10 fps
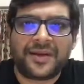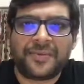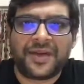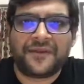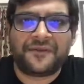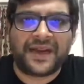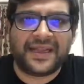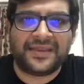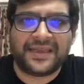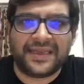we
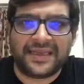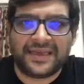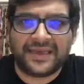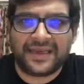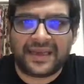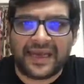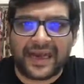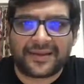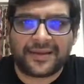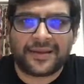define the
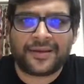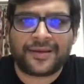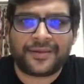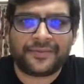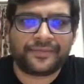axis.